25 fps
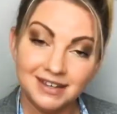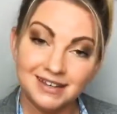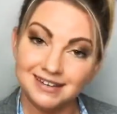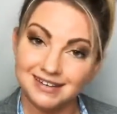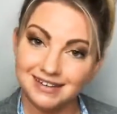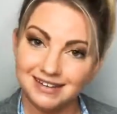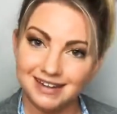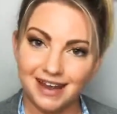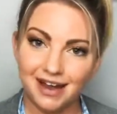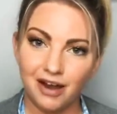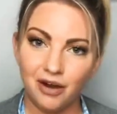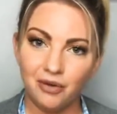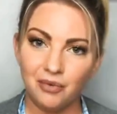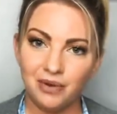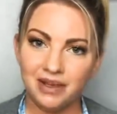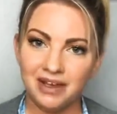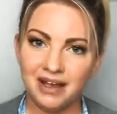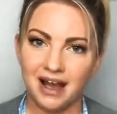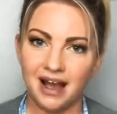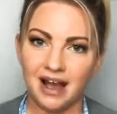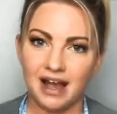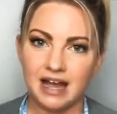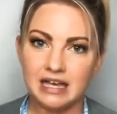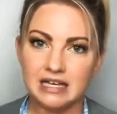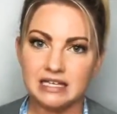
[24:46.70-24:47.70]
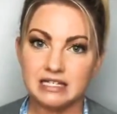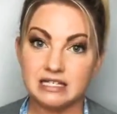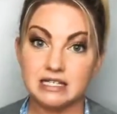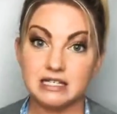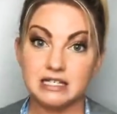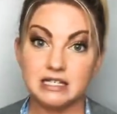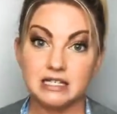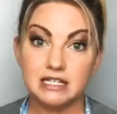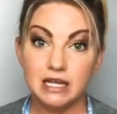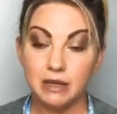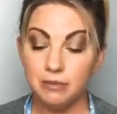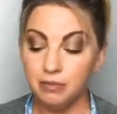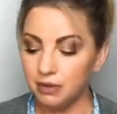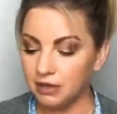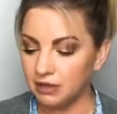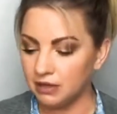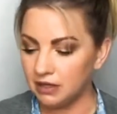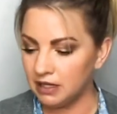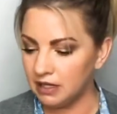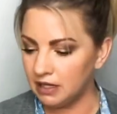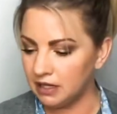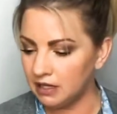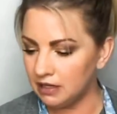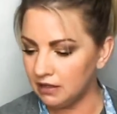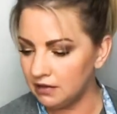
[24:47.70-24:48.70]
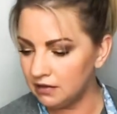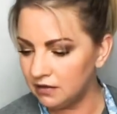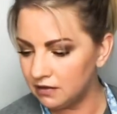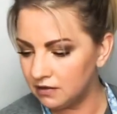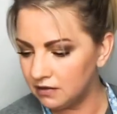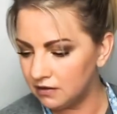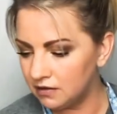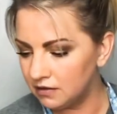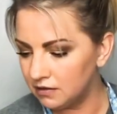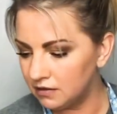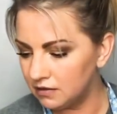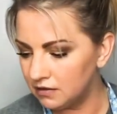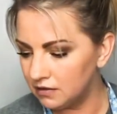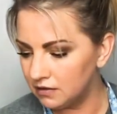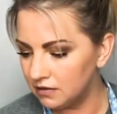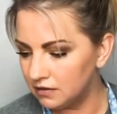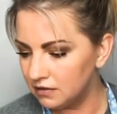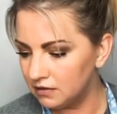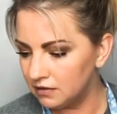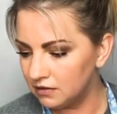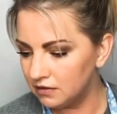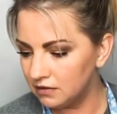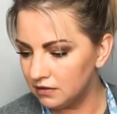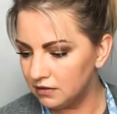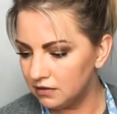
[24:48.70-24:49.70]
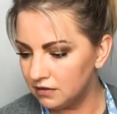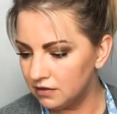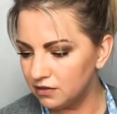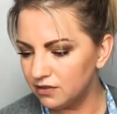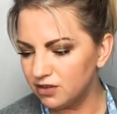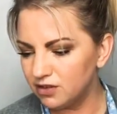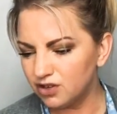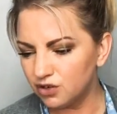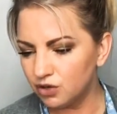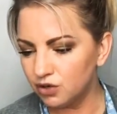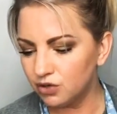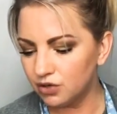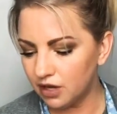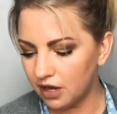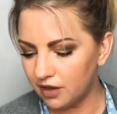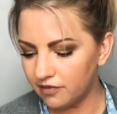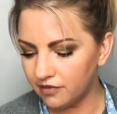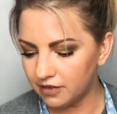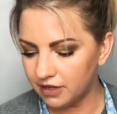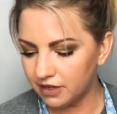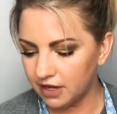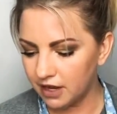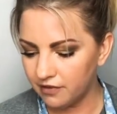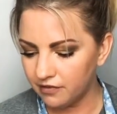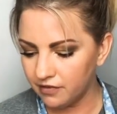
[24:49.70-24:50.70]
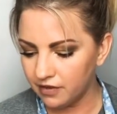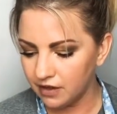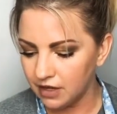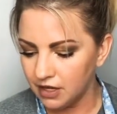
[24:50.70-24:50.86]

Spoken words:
Now we ice. Typically, they're cooled off enough.